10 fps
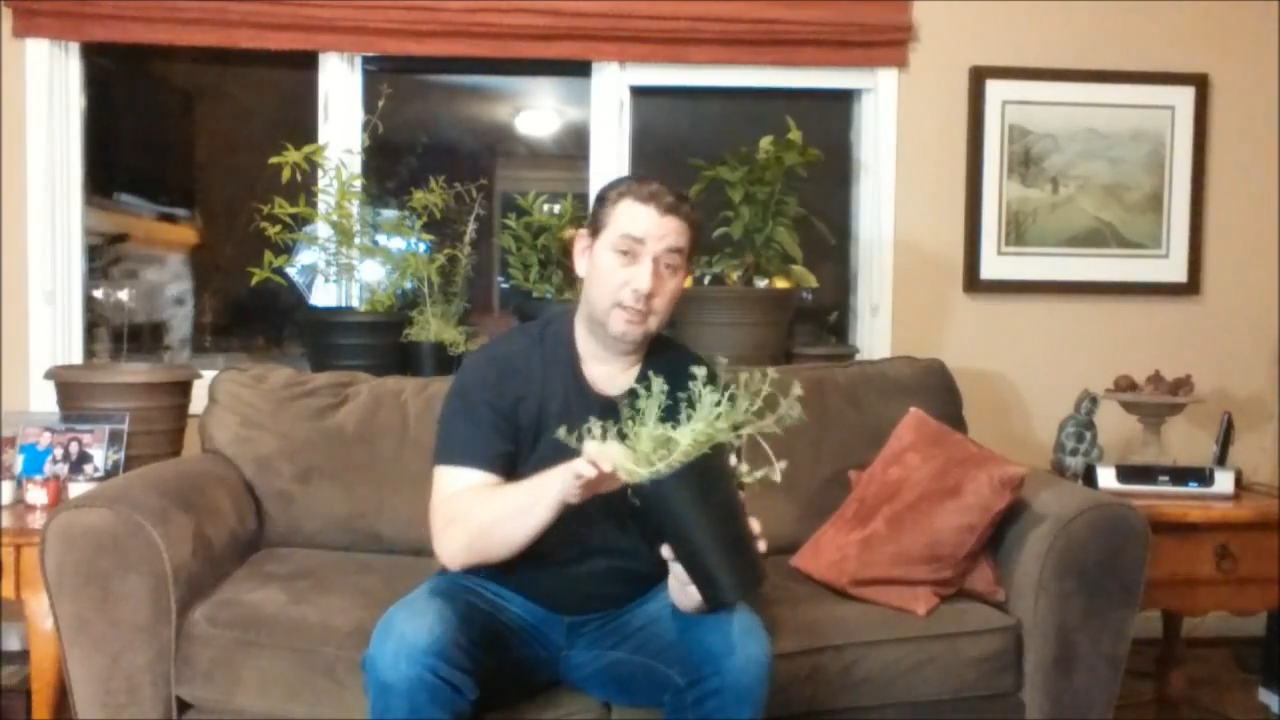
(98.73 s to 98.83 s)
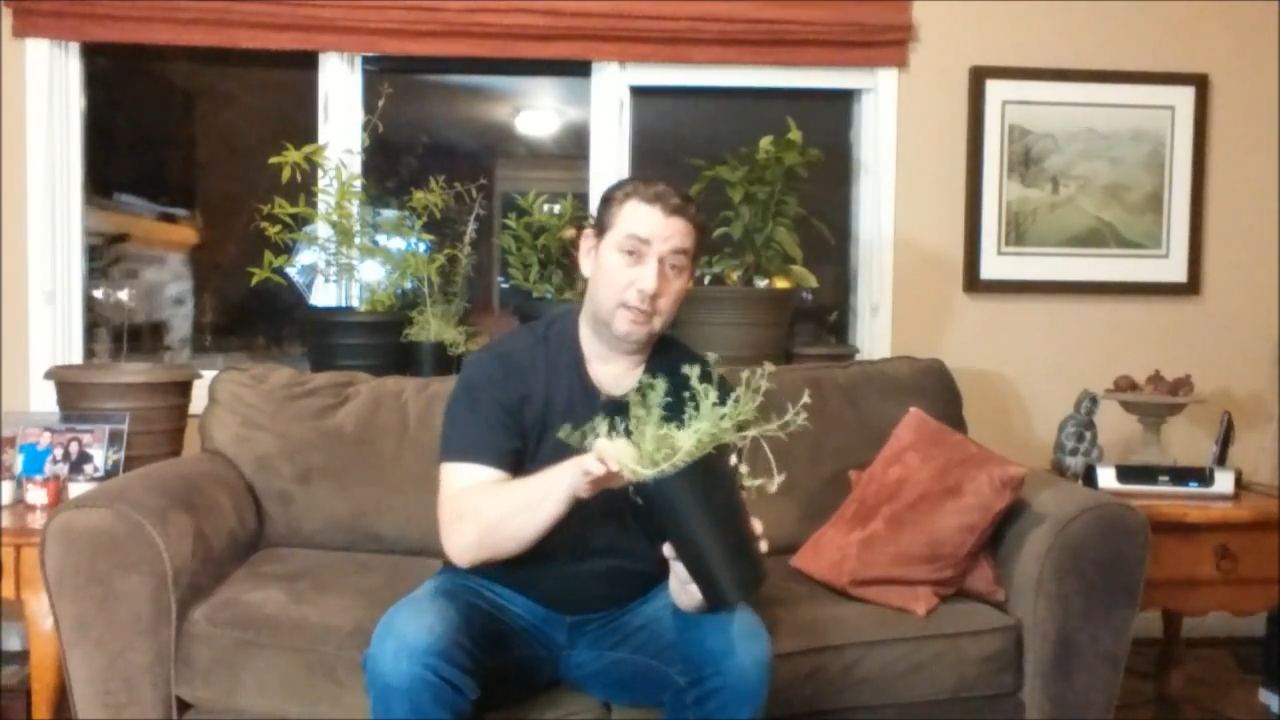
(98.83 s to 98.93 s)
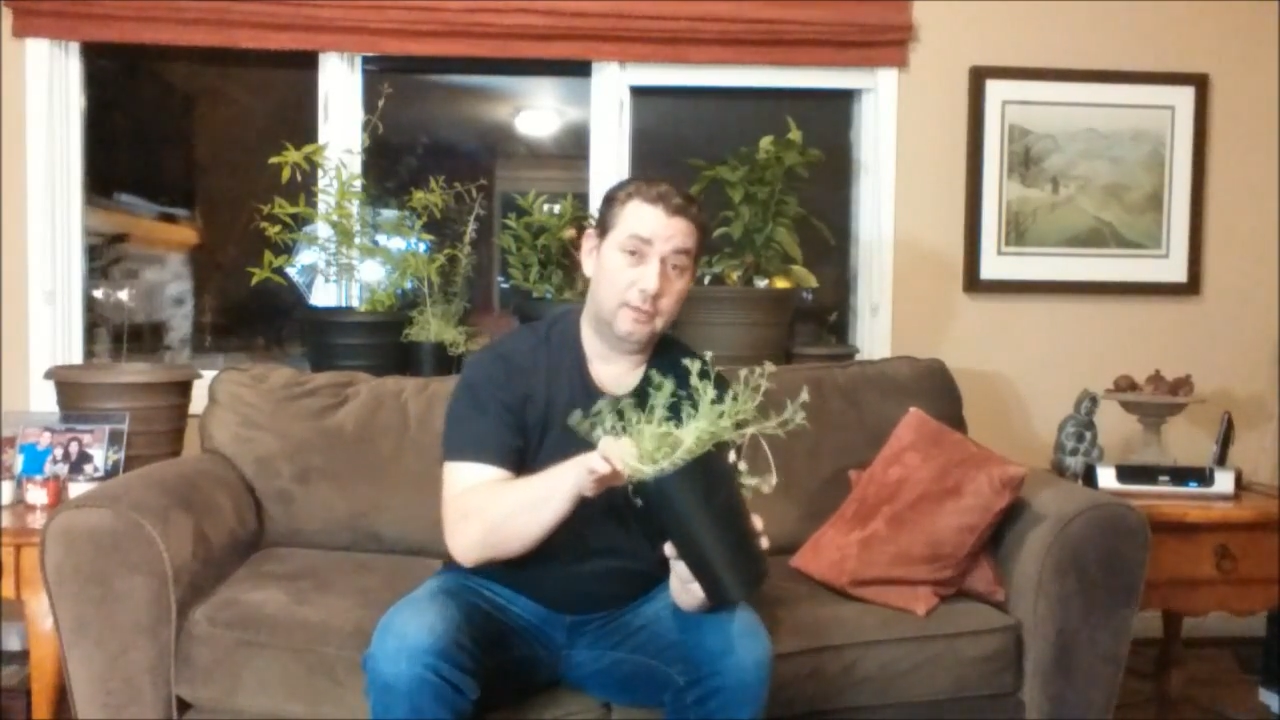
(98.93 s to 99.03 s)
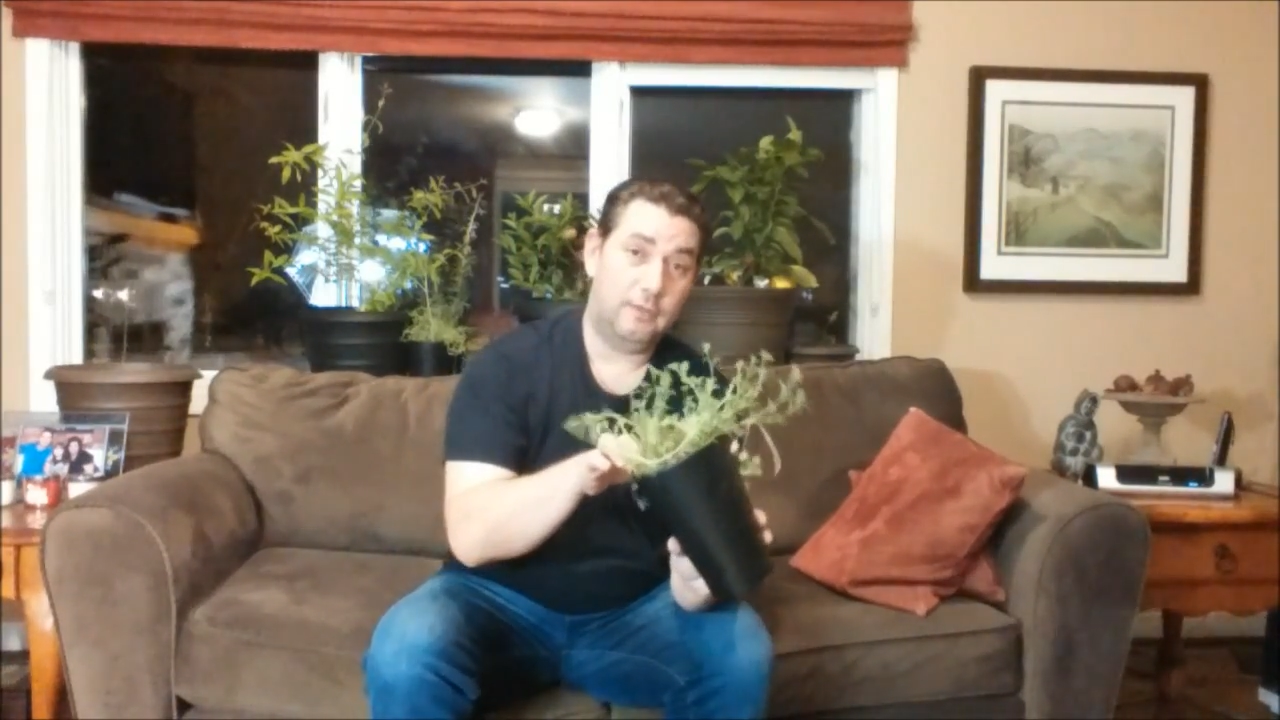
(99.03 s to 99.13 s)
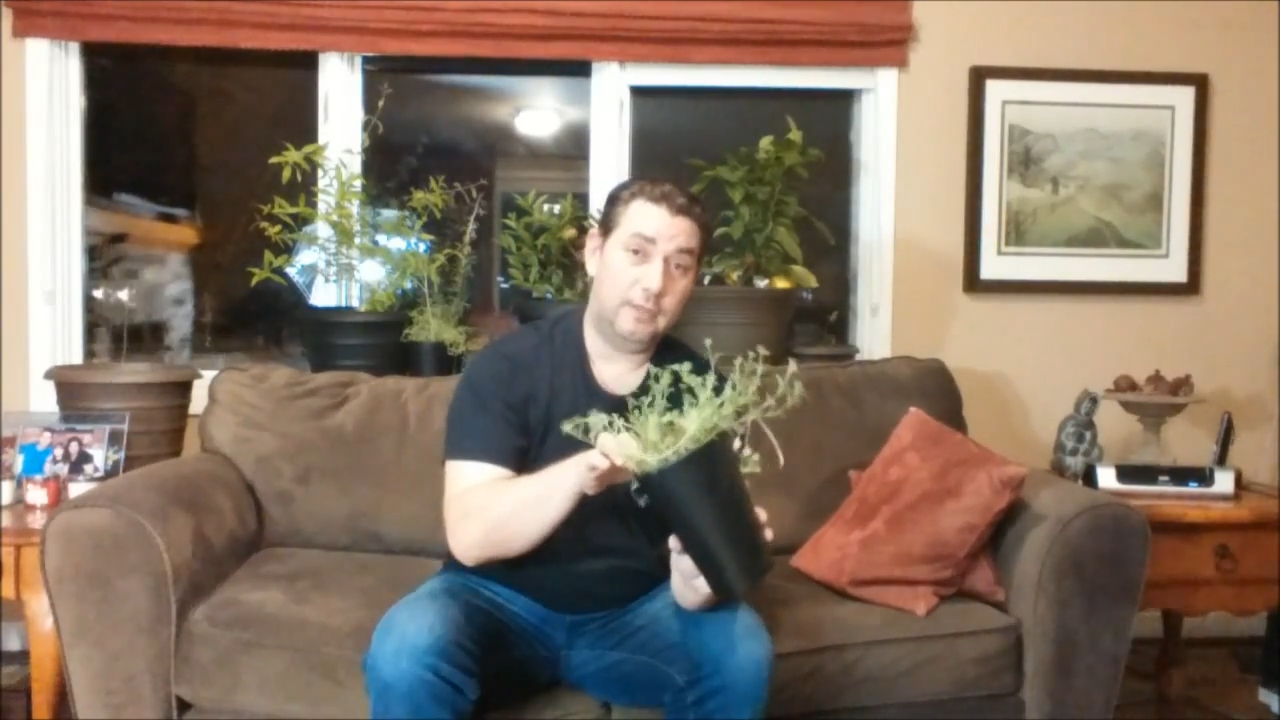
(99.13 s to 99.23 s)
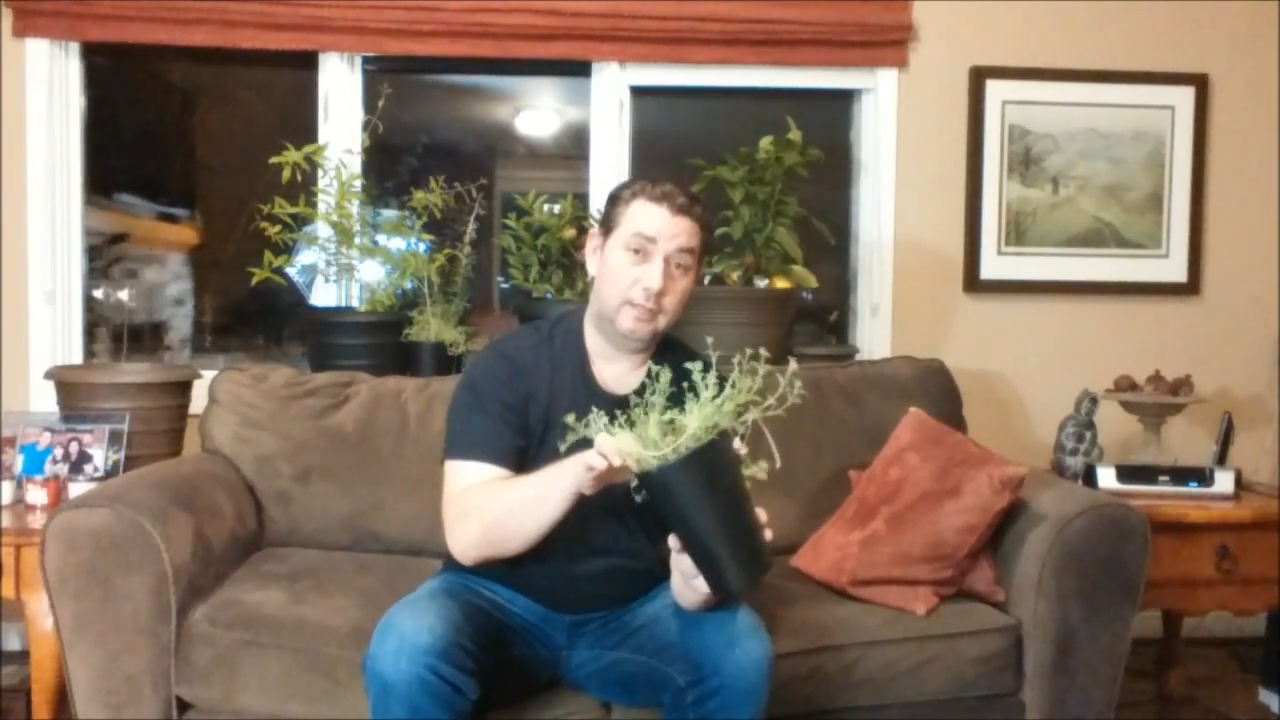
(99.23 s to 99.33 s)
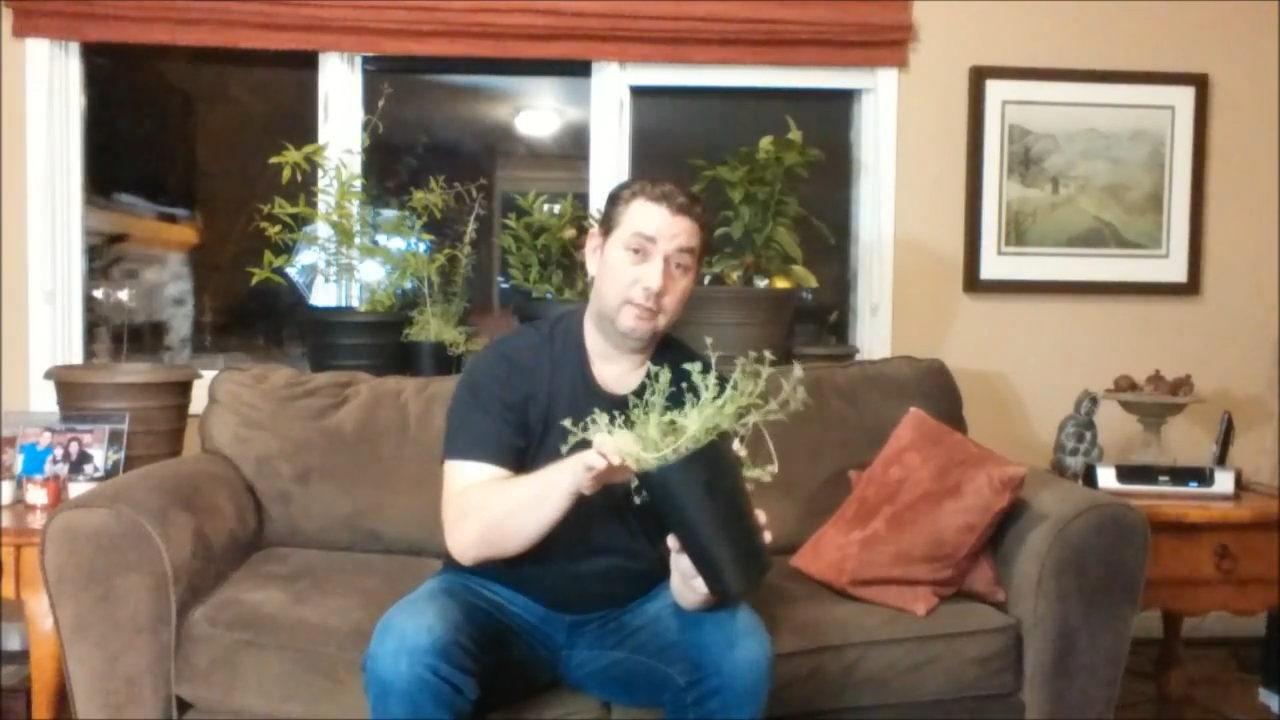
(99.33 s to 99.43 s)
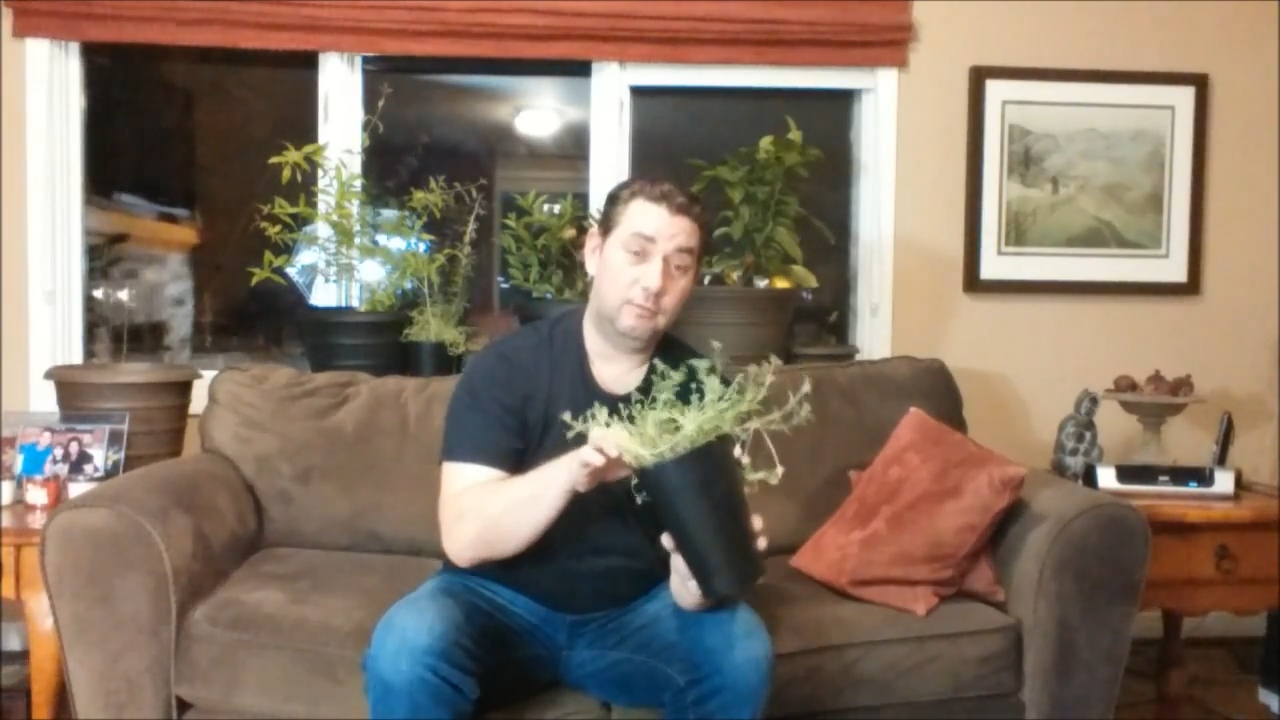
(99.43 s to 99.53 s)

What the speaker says: The thing is,